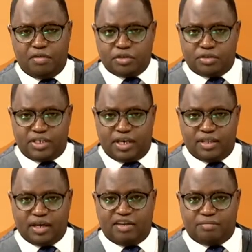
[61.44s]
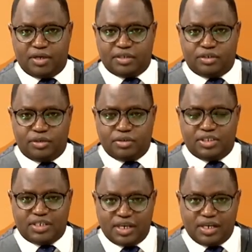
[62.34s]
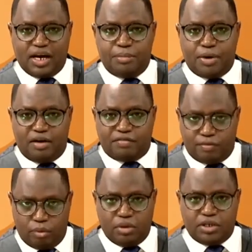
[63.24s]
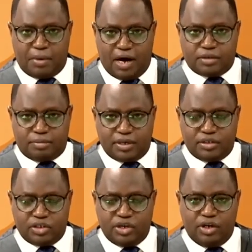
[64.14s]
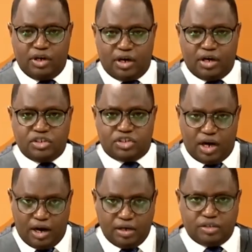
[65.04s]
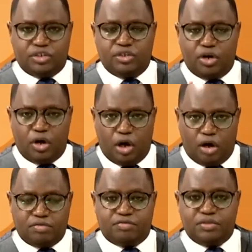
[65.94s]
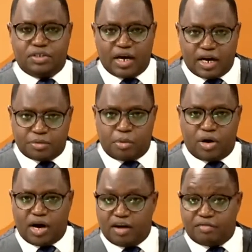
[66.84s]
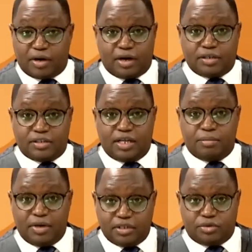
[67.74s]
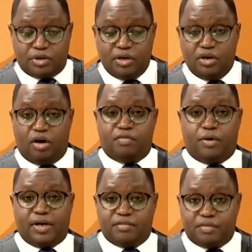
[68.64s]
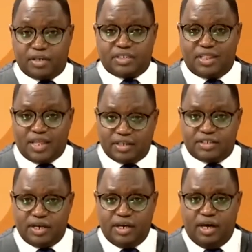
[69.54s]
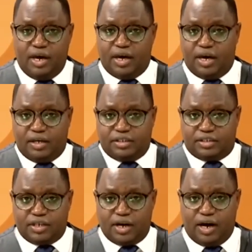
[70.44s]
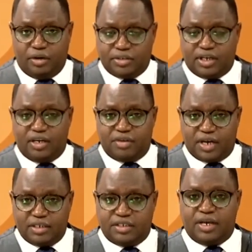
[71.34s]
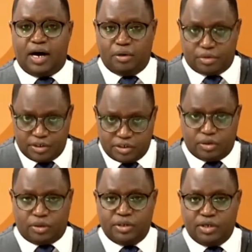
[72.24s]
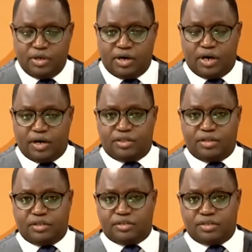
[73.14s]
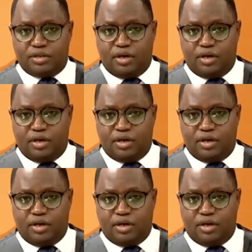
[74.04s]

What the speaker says: also seen the government, setting up a full department in charge of diaspora affairs at the Ministry of Foreign Affairs. And that is how significant and how critical this